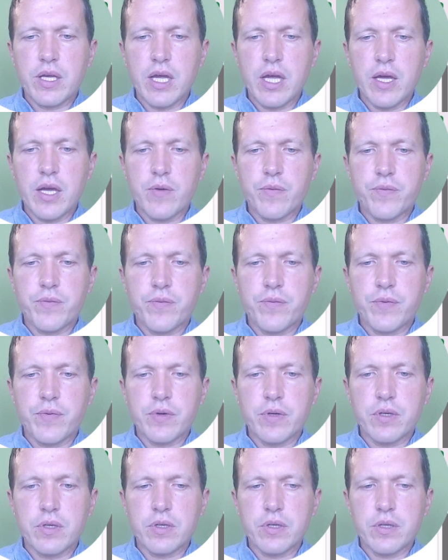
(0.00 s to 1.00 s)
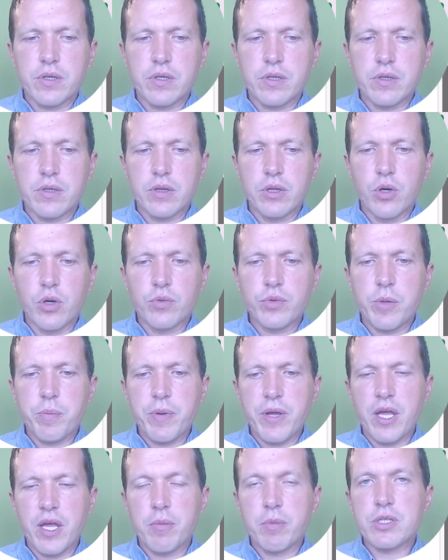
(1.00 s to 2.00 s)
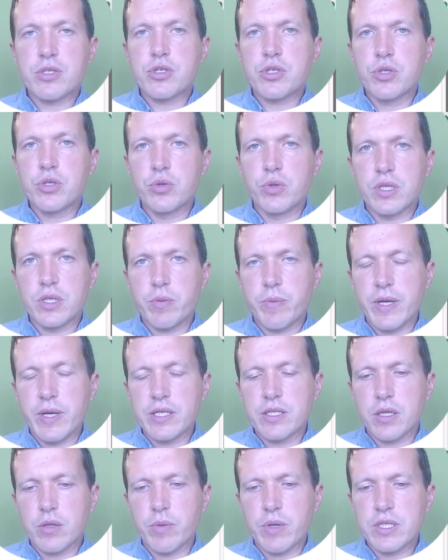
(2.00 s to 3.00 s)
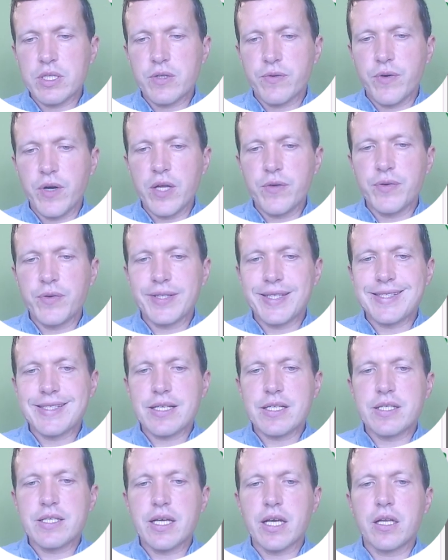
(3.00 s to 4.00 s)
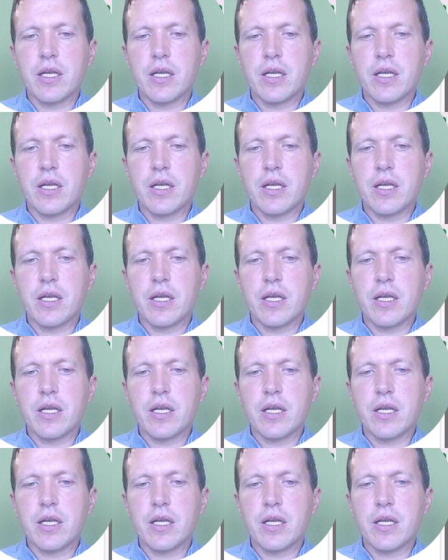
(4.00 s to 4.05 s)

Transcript: have loan repayment 2 in 2025. It is exactly